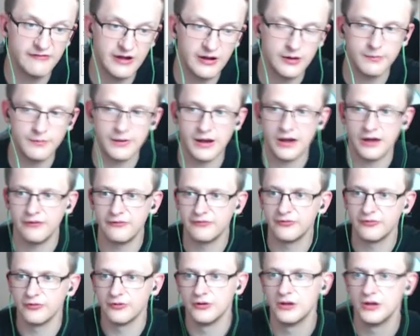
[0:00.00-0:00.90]

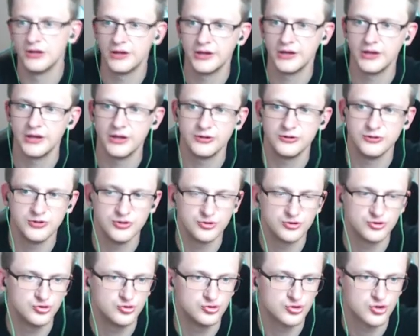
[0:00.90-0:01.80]
powerful new
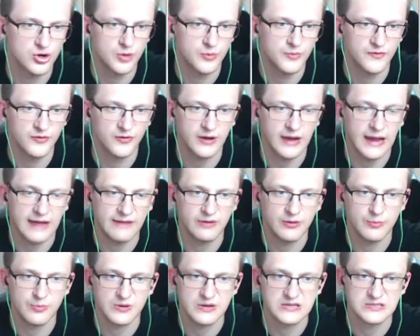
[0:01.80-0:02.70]
two drop for every
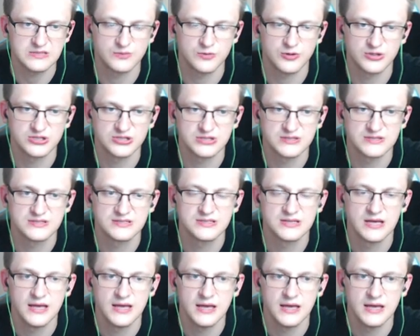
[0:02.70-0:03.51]
priest versions,